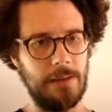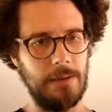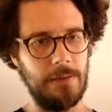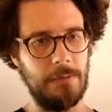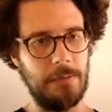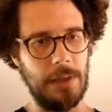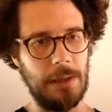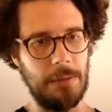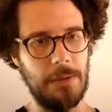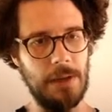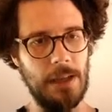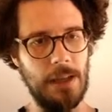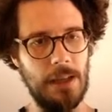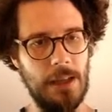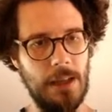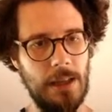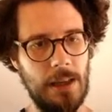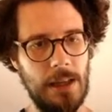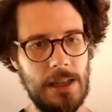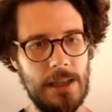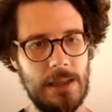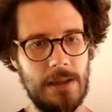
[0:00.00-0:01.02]
Maybe
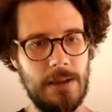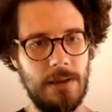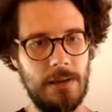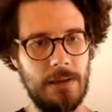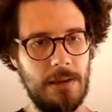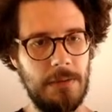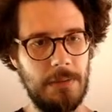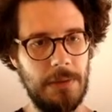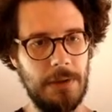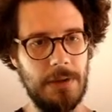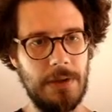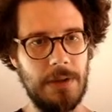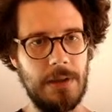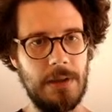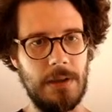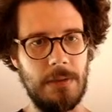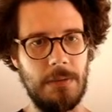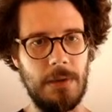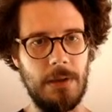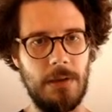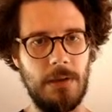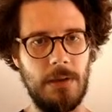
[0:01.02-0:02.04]
that's not
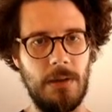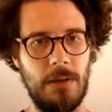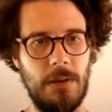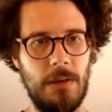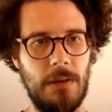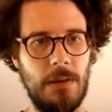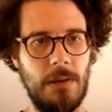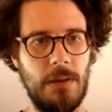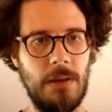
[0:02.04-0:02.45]
possible.